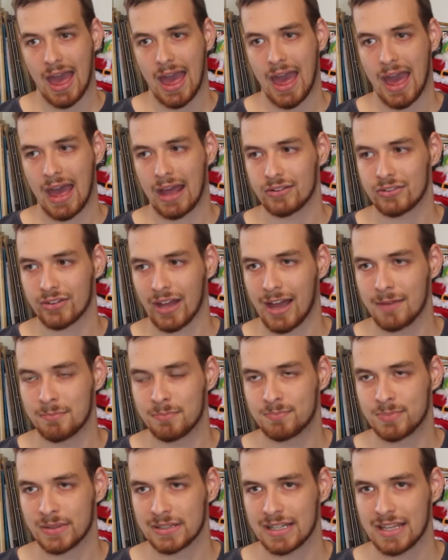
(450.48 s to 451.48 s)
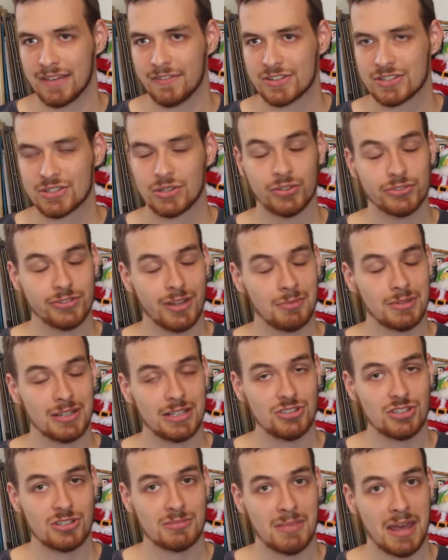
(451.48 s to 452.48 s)
and I believe it's called
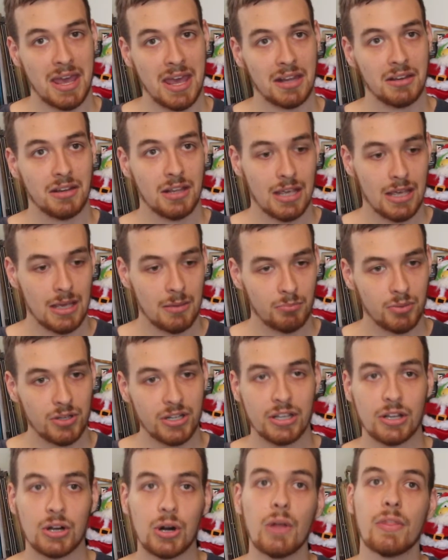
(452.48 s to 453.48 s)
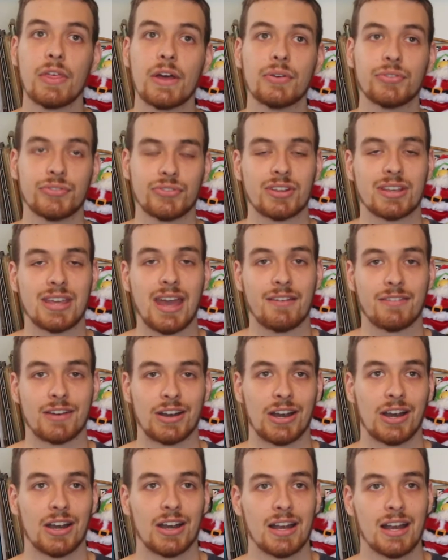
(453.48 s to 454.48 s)
Demolition Man, putting all those
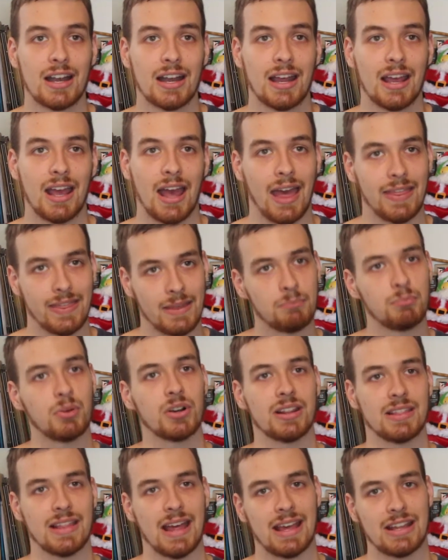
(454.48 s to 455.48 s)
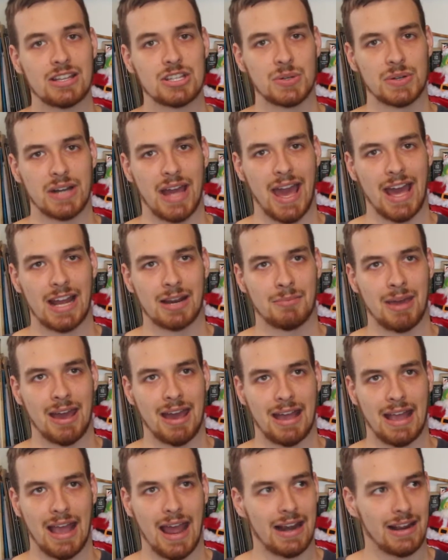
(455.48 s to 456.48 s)
together and then putting that into an anime,
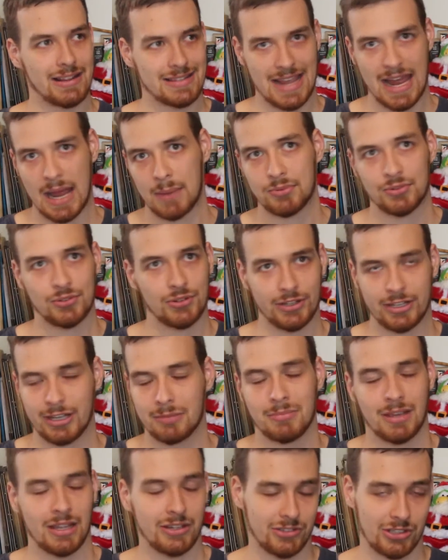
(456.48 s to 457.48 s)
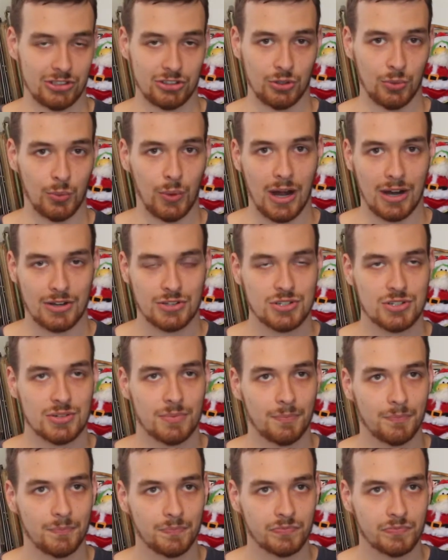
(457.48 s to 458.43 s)
and it's absolutely amazing to watch.